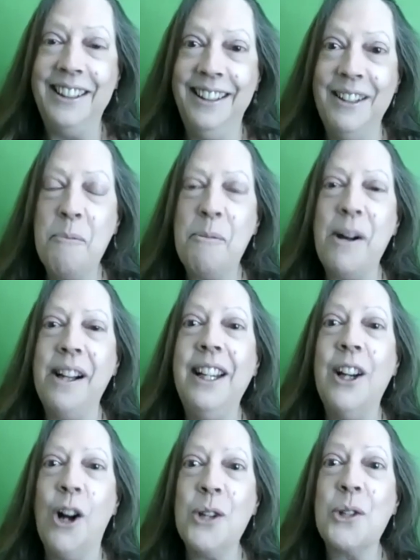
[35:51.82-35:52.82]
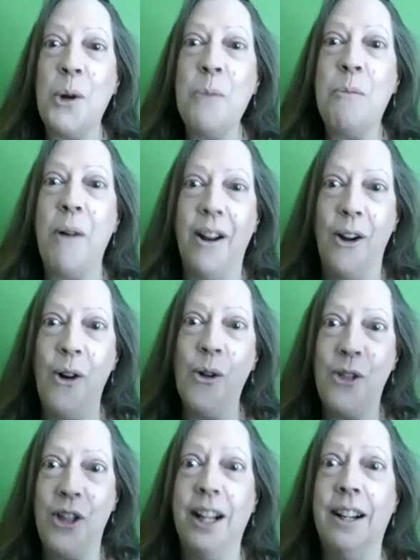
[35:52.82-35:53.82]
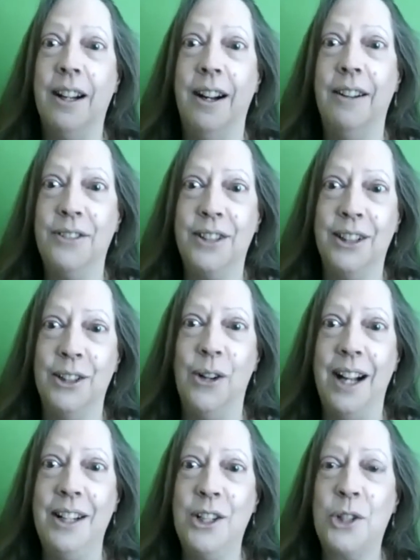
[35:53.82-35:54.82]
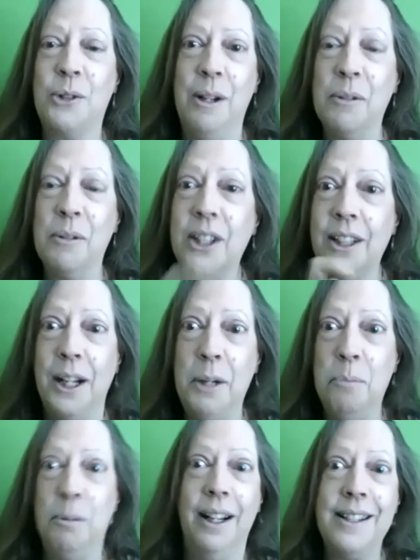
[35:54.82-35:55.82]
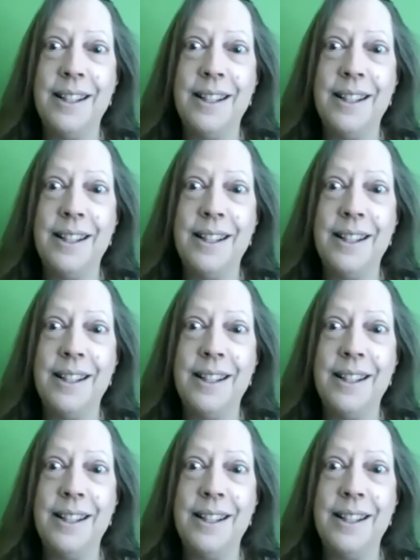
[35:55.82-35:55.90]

but he also bought a whole thing of the little ice cream with the Nutty Buddies and